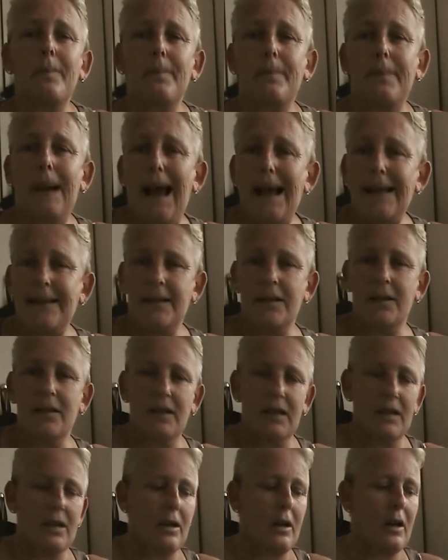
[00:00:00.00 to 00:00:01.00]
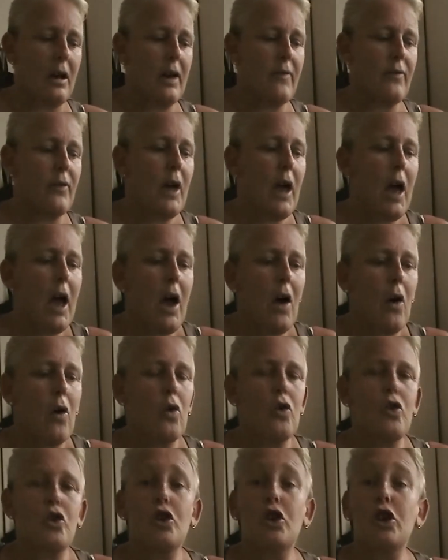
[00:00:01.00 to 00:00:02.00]
pattern in life,
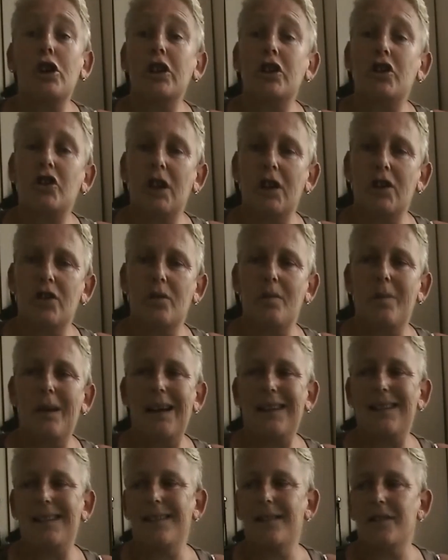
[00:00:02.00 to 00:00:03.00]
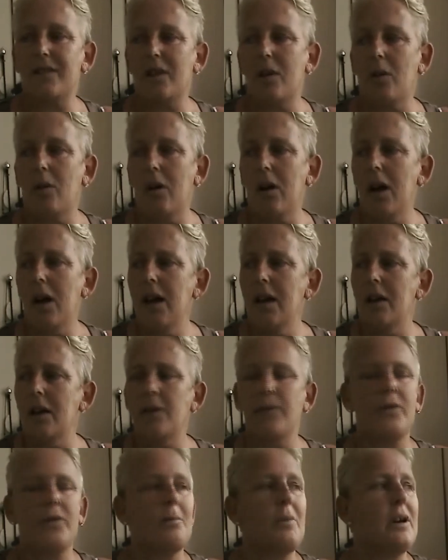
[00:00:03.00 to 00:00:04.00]
or you're going to change your pattern. So I know
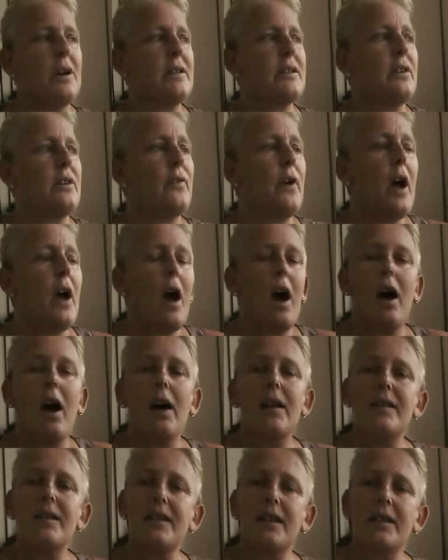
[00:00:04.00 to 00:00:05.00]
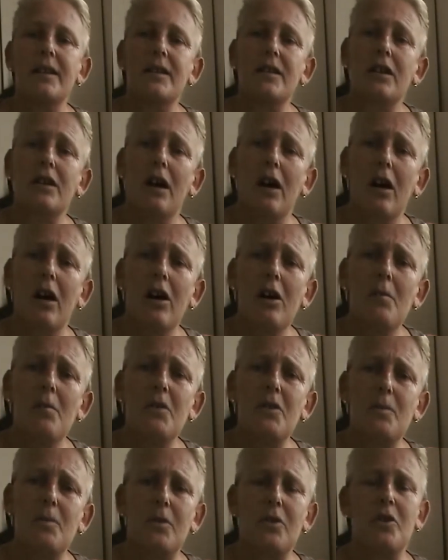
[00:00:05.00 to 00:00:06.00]
for myself, I stay as calm
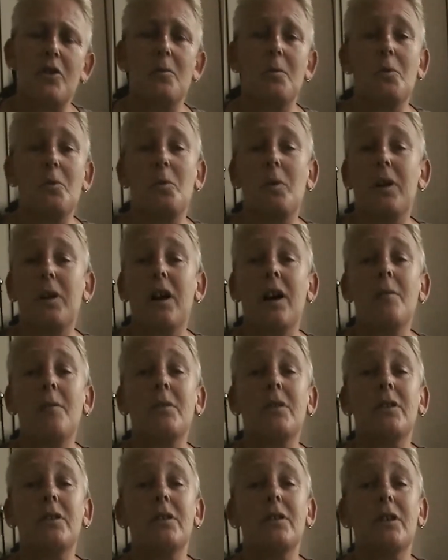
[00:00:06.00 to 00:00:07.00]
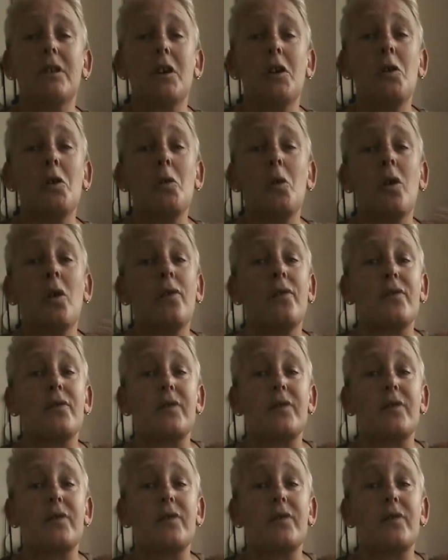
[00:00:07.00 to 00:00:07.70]
as possible when I'm going to go off